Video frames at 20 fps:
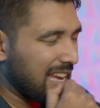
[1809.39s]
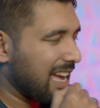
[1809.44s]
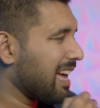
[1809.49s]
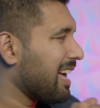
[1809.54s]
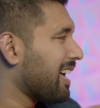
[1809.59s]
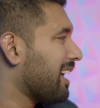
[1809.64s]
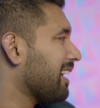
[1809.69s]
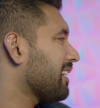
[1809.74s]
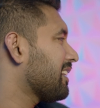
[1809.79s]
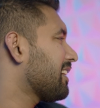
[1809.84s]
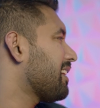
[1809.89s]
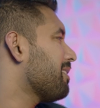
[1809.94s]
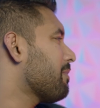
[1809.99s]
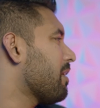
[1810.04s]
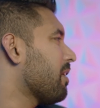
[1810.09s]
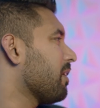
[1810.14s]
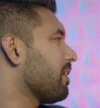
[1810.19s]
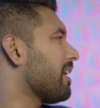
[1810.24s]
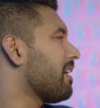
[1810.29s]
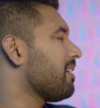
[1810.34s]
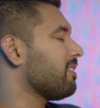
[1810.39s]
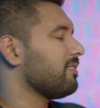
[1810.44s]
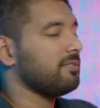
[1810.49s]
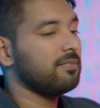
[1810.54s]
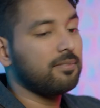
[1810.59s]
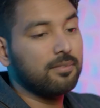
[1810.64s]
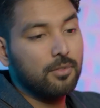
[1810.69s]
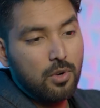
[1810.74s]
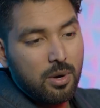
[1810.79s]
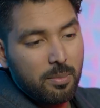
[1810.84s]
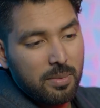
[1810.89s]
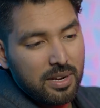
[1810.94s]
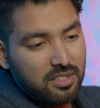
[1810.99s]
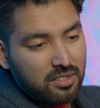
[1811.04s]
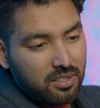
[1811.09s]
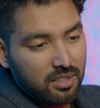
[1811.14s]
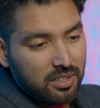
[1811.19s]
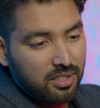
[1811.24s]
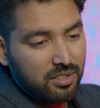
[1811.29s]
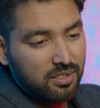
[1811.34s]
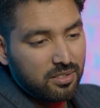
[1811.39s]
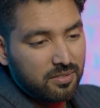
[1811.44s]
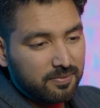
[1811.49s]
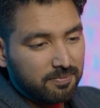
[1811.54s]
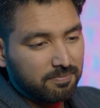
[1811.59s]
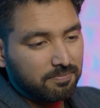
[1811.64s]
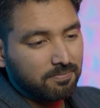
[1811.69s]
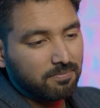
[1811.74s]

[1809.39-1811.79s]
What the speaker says: Ah, come on now. Who am I talking to?